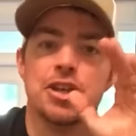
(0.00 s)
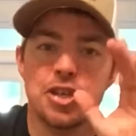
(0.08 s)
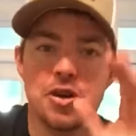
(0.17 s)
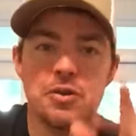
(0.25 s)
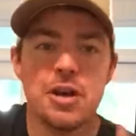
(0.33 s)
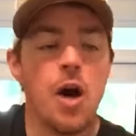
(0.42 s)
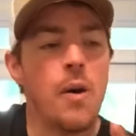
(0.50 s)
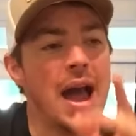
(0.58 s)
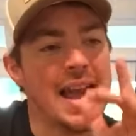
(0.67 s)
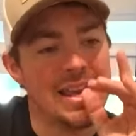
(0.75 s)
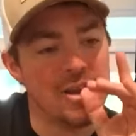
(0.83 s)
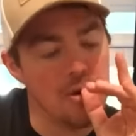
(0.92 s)
you know,
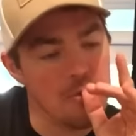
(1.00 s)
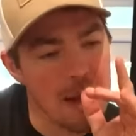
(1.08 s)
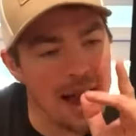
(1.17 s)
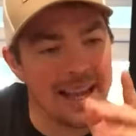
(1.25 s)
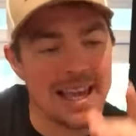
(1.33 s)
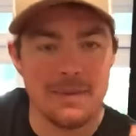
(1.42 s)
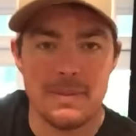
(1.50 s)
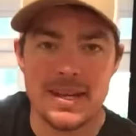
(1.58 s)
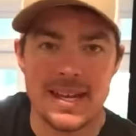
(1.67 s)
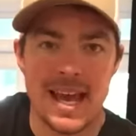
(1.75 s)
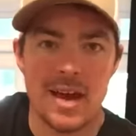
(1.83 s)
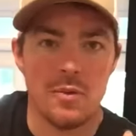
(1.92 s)
hey, you might get me
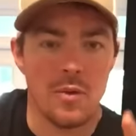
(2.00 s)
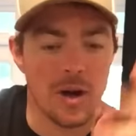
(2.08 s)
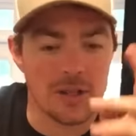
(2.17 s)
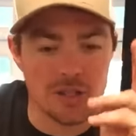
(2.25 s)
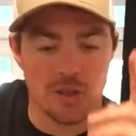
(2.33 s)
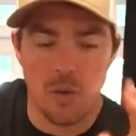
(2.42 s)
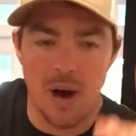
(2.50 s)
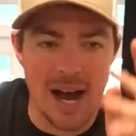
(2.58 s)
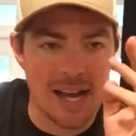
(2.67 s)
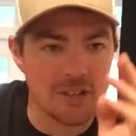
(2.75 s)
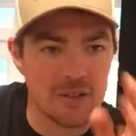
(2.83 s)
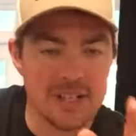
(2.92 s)
down once,
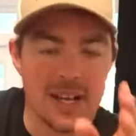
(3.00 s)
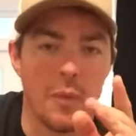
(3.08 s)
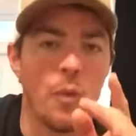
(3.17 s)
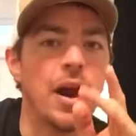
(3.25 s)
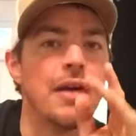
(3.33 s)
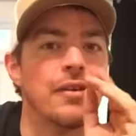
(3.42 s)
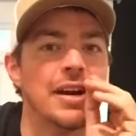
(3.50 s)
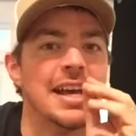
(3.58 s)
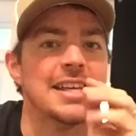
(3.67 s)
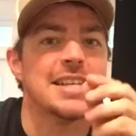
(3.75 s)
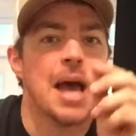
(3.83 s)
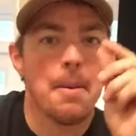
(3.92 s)
twice, three times, whatever it
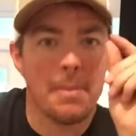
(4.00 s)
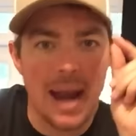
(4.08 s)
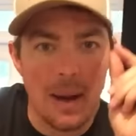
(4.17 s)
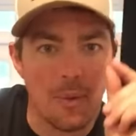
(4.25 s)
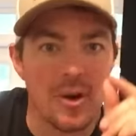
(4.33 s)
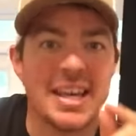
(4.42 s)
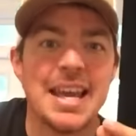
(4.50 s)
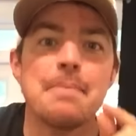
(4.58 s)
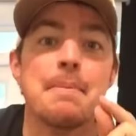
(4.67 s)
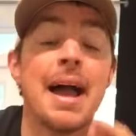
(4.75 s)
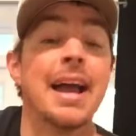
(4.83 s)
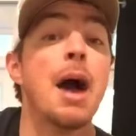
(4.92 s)
is, but I will
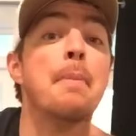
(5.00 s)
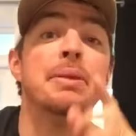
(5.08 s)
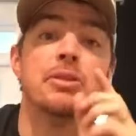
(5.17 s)
get back up.